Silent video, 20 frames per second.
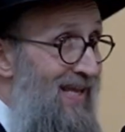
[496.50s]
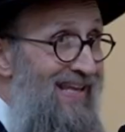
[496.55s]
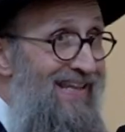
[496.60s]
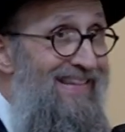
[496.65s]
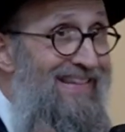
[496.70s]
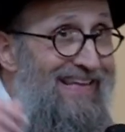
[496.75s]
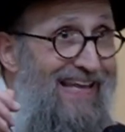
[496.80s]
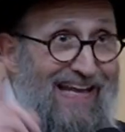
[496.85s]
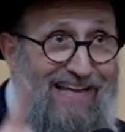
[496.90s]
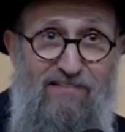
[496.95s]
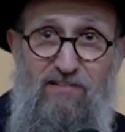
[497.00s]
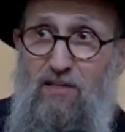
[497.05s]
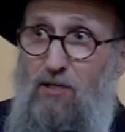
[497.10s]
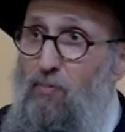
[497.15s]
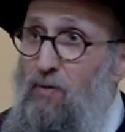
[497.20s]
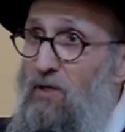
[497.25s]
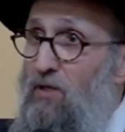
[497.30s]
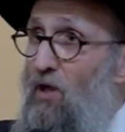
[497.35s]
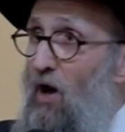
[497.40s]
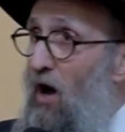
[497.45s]
needs to
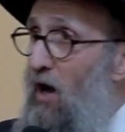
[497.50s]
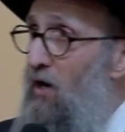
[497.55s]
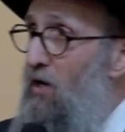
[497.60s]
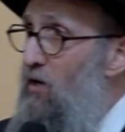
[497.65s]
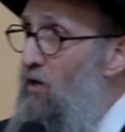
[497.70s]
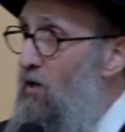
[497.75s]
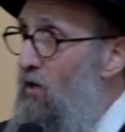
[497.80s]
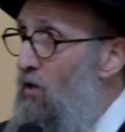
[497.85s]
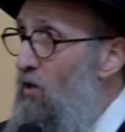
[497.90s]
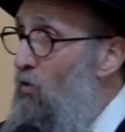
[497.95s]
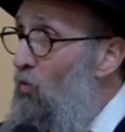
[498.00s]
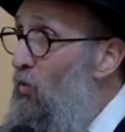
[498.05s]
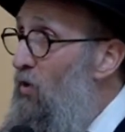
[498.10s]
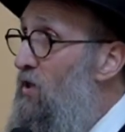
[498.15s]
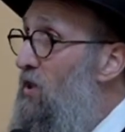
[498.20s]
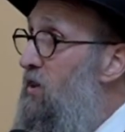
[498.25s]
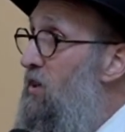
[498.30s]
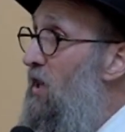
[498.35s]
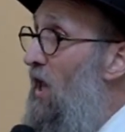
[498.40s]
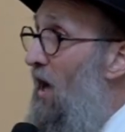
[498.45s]
be done
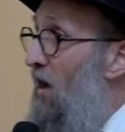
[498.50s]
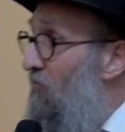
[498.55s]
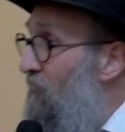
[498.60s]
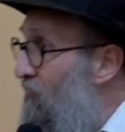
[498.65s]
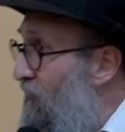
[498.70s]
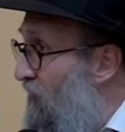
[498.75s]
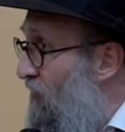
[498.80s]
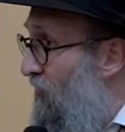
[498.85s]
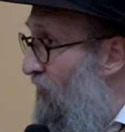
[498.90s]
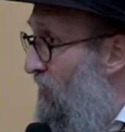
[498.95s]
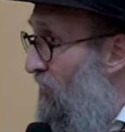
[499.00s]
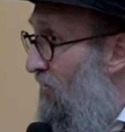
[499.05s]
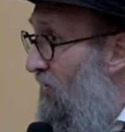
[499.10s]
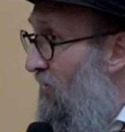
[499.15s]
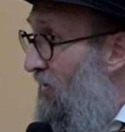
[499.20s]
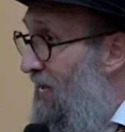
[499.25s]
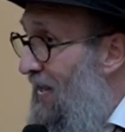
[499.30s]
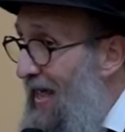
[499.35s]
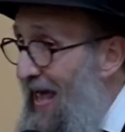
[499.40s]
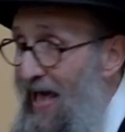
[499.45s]
with love
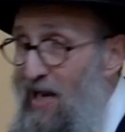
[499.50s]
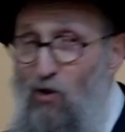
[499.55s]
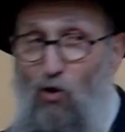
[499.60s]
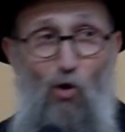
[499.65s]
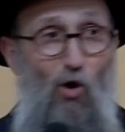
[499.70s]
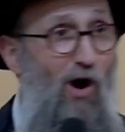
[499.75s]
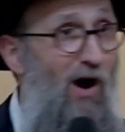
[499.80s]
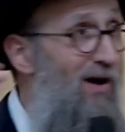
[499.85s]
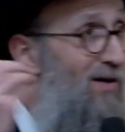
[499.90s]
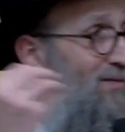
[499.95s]
and awe,